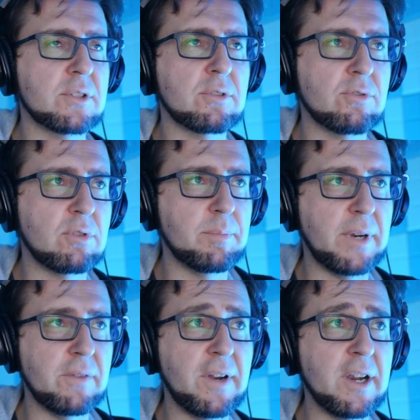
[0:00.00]
controlled
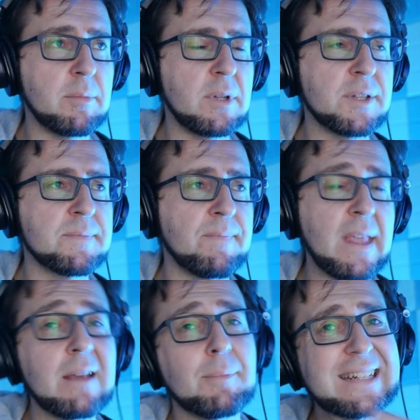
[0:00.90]
by variables,
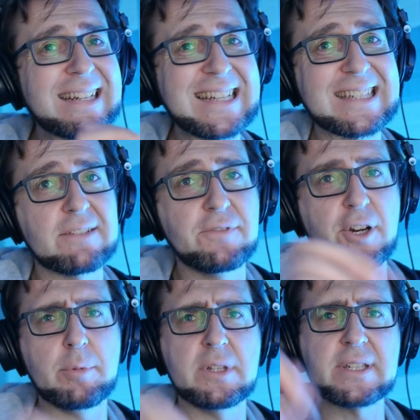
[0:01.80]
but alas, the
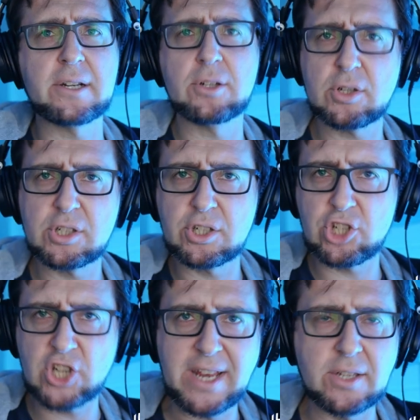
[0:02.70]
variables are not
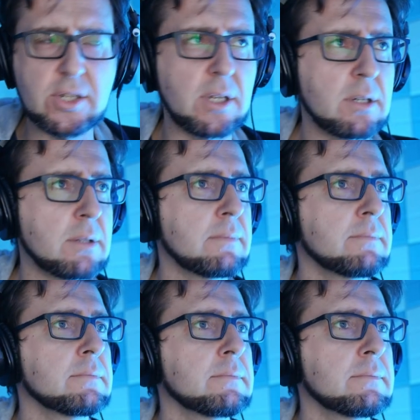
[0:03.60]
changing.
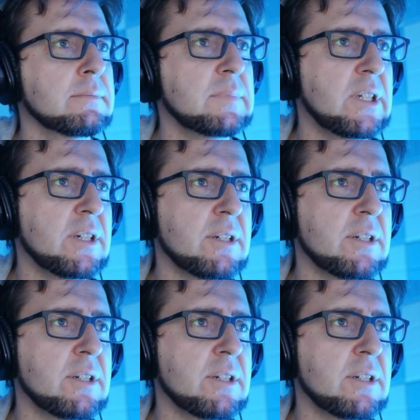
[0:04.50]
They're